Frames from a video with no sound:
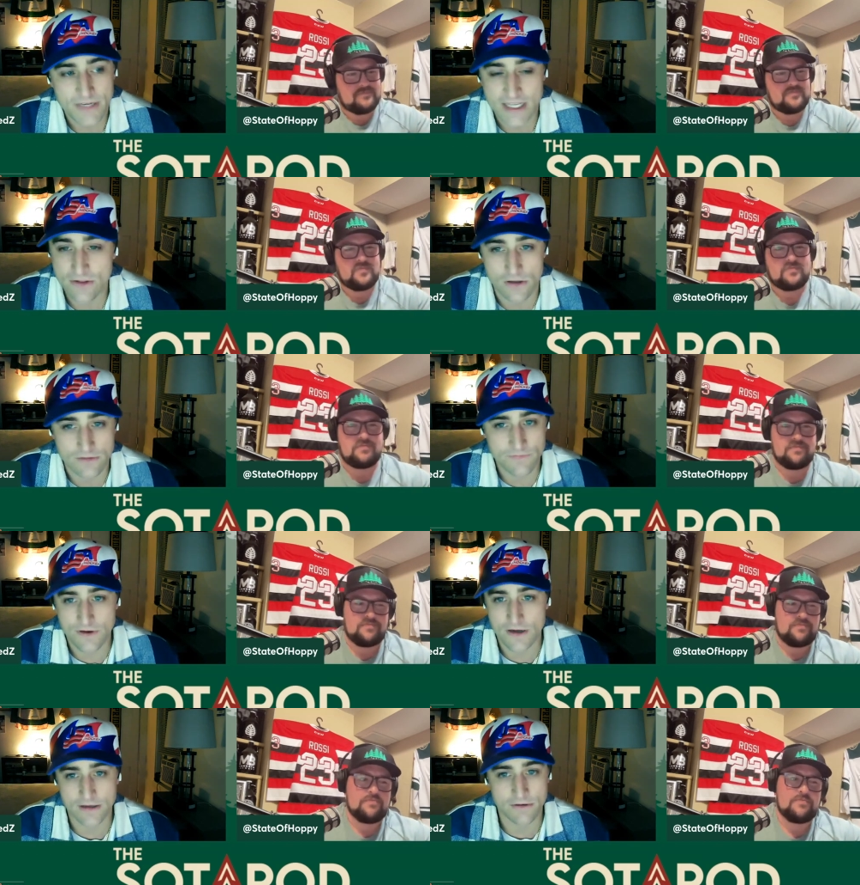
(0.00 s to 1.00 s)
Speaker 1: he looked
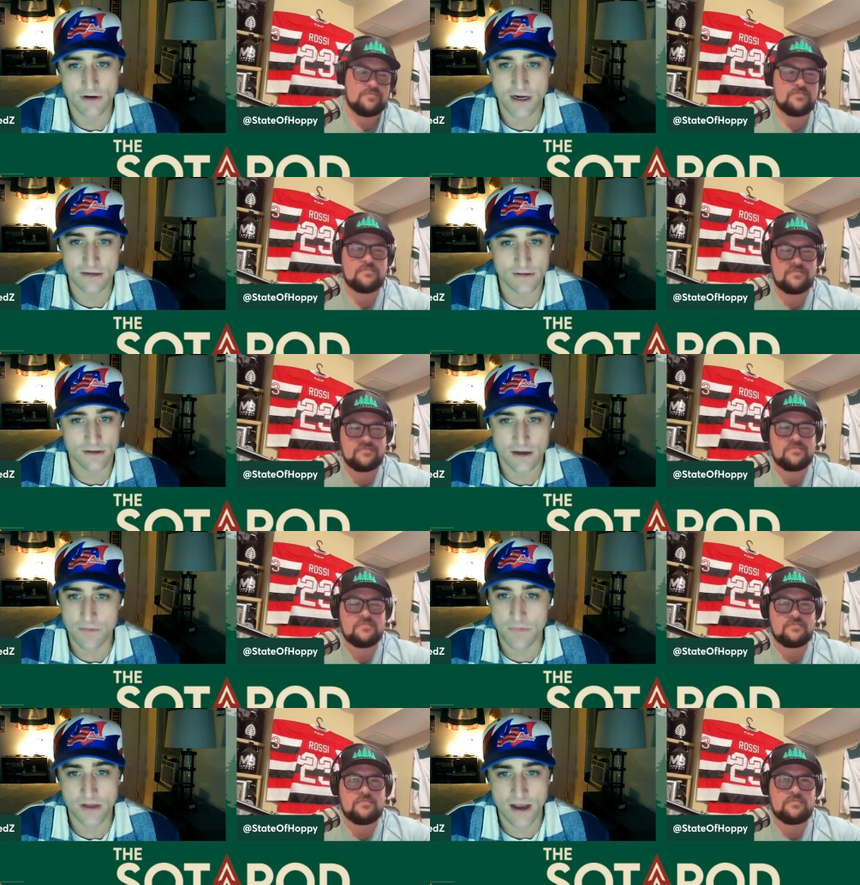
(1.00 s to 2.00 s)
fucking great. A
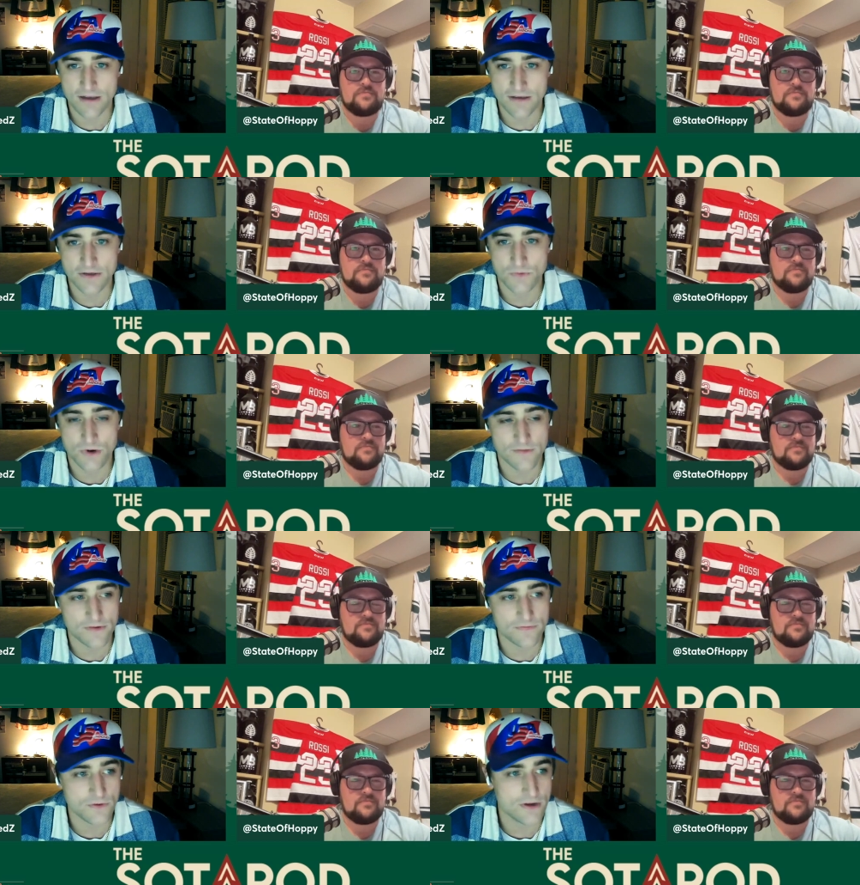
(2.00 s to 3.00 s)
couple guys, he was one of a
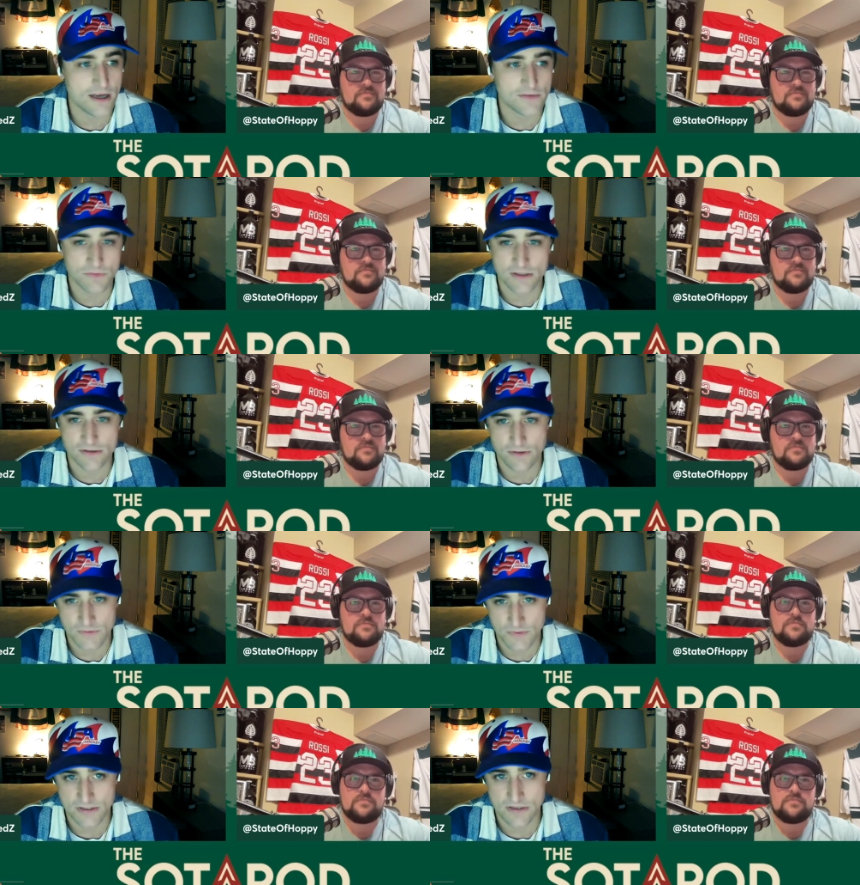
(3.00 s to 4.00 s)
few guys from Minnesota
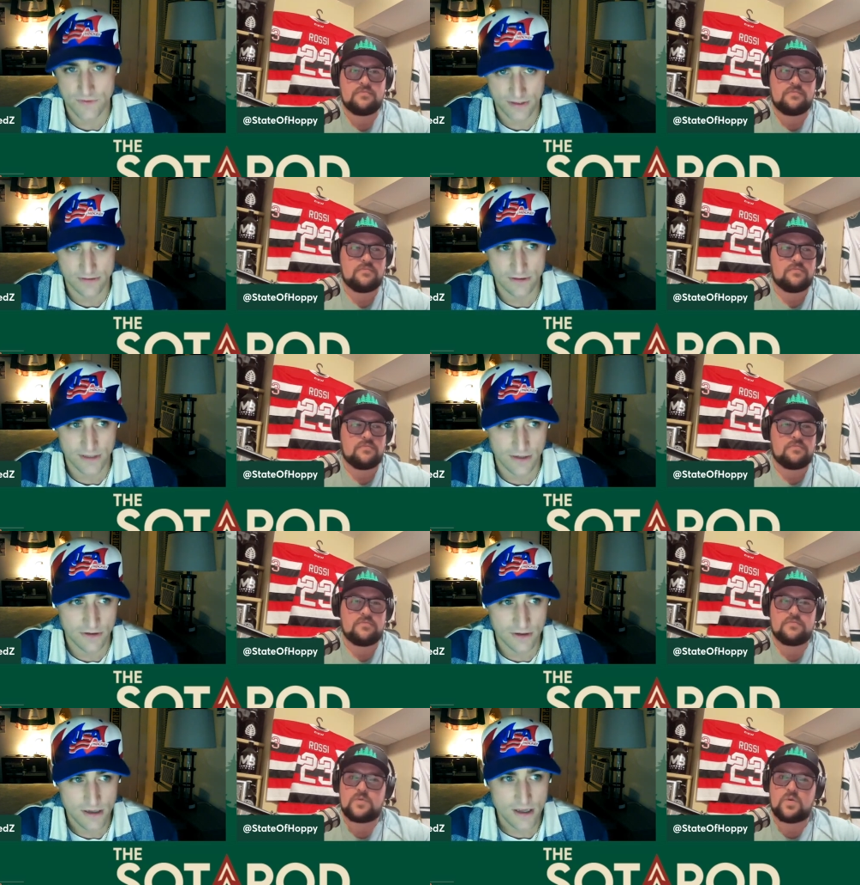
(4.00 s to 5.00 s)
specifically that stood out.
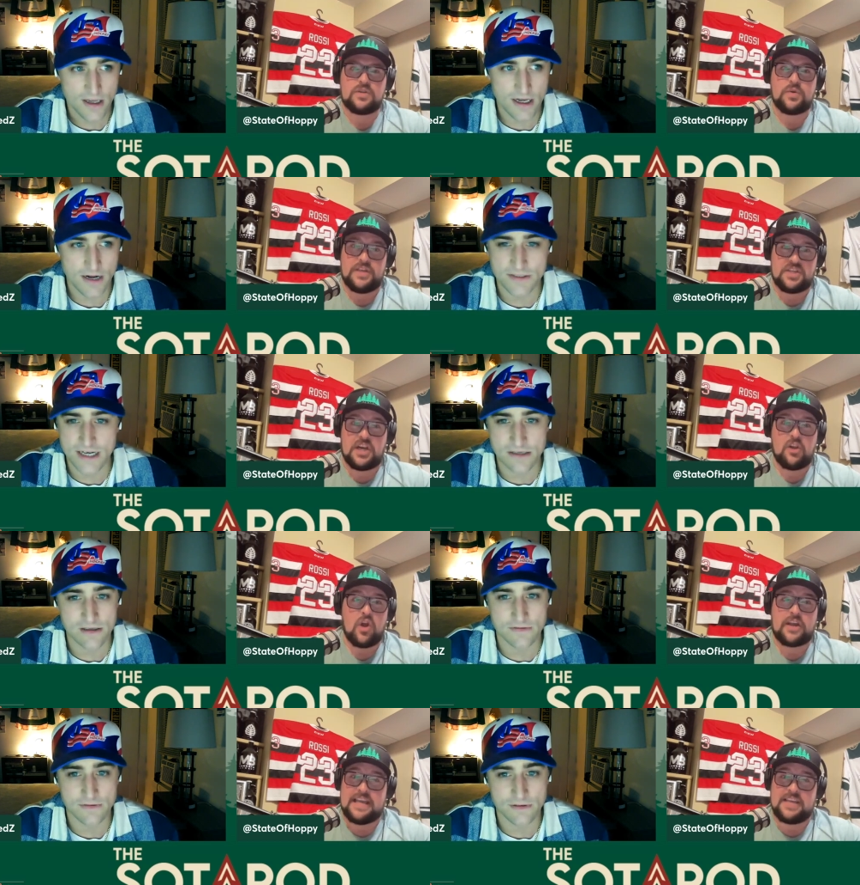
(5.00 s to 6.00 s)
Speaker 2: Well, dude,
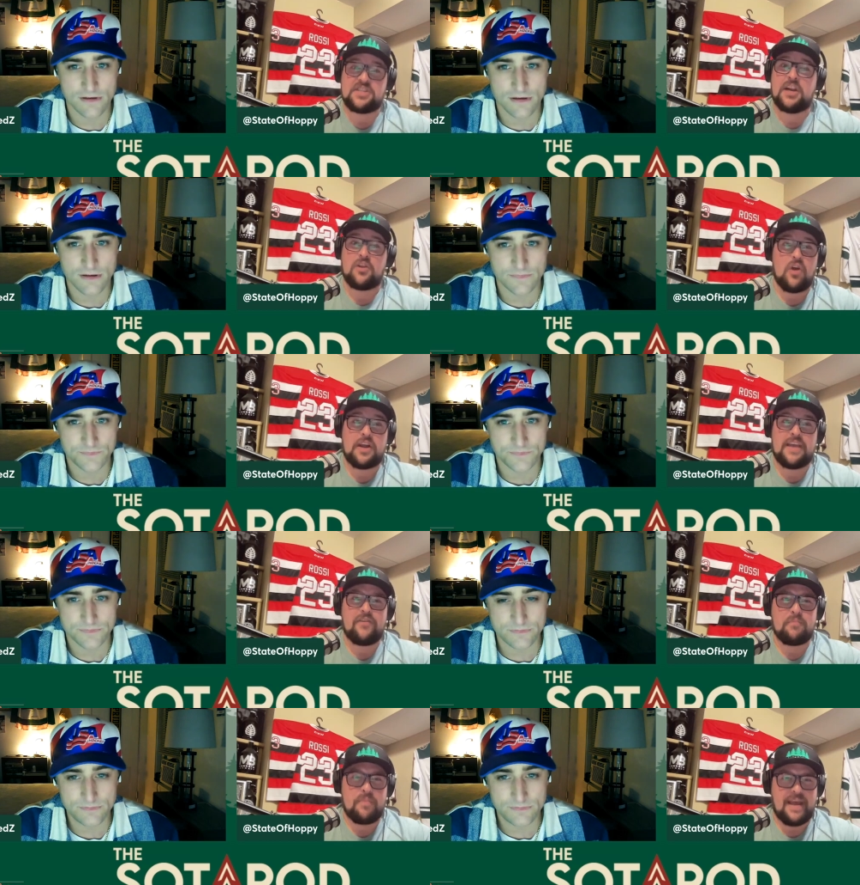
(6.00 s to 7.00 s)
he's gonna look
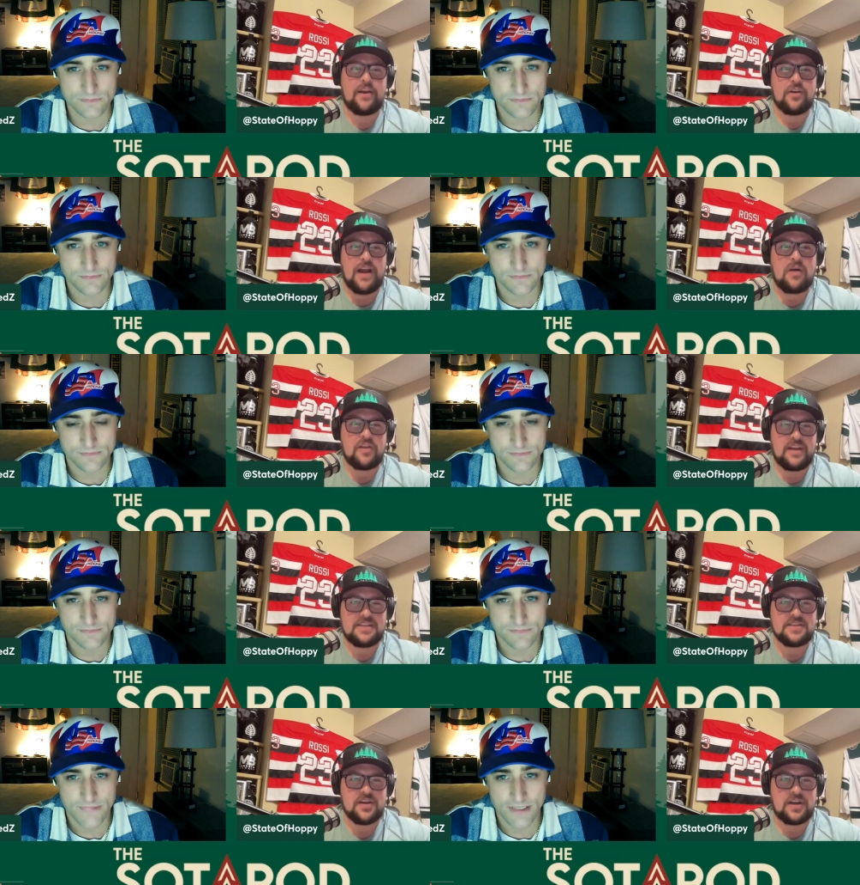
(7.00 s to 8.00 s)
even bigger now that
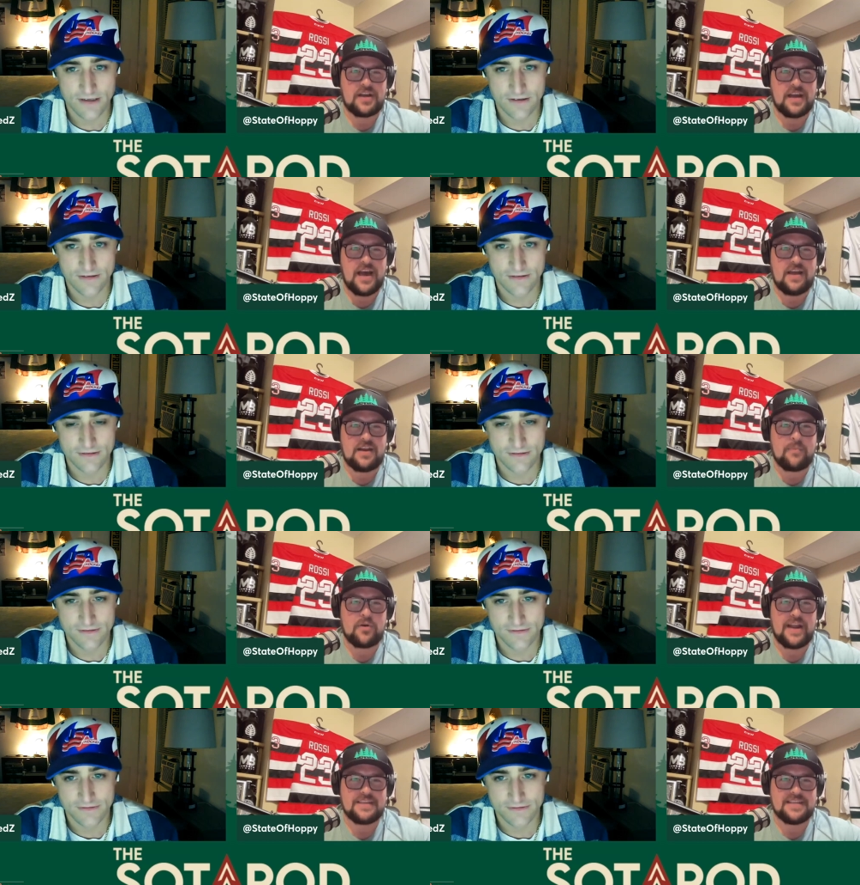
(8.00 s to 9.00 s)
he took
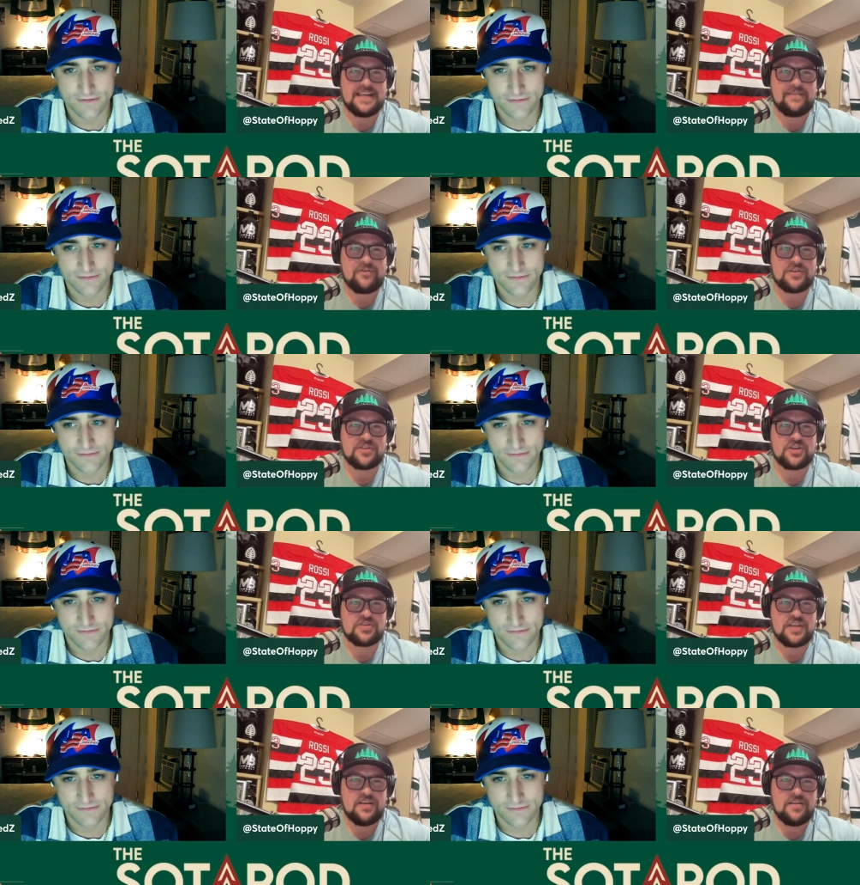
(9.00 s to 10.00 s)
number 18 for his
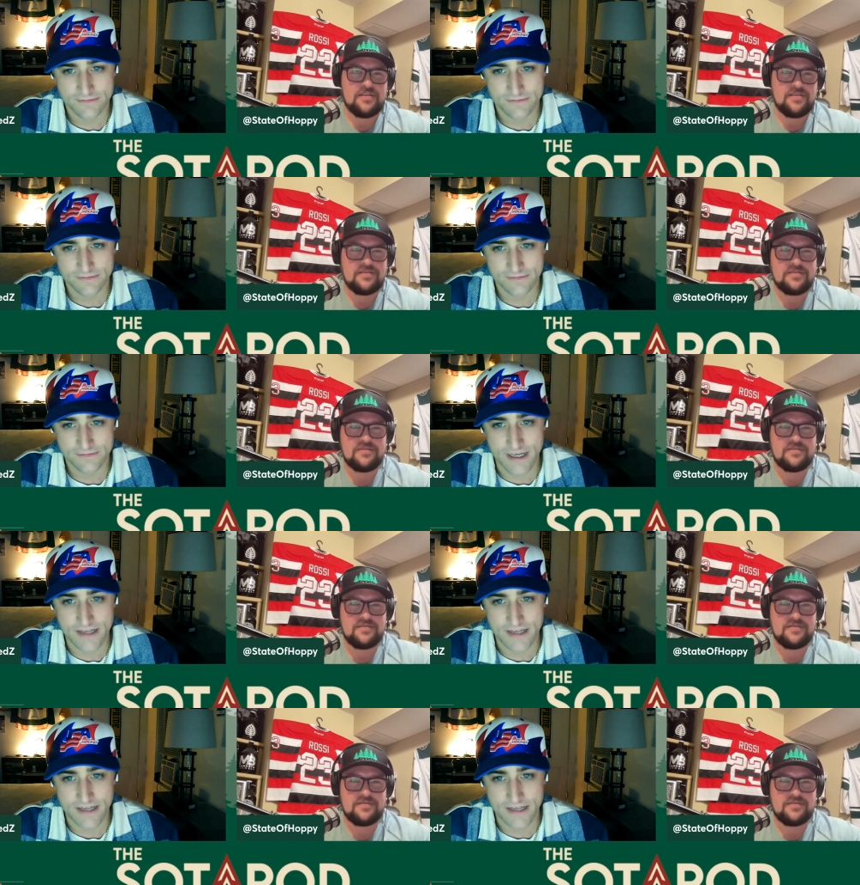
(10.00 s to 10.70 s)
jersey. That's